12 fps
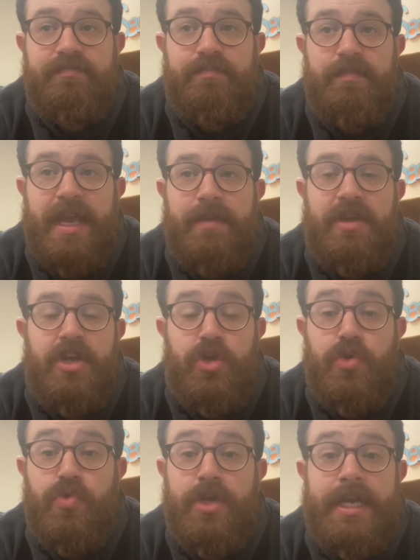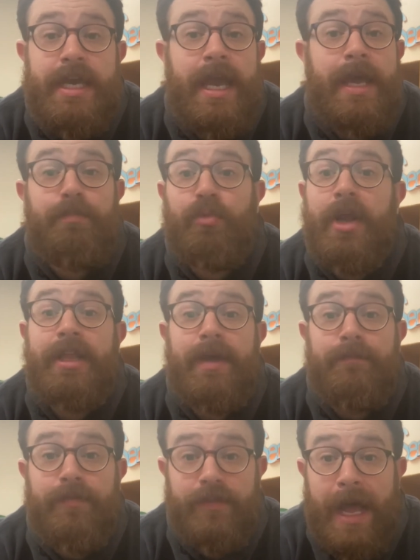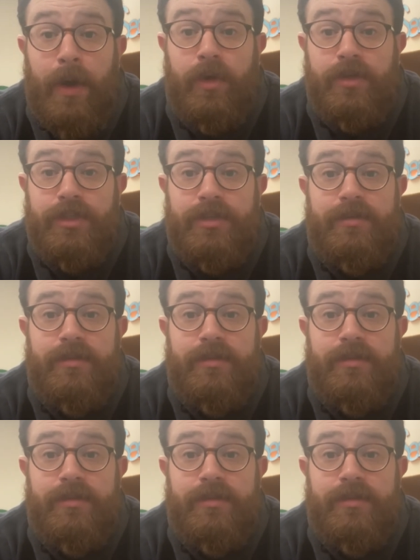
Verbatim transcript: Maybe you can bring them flowers,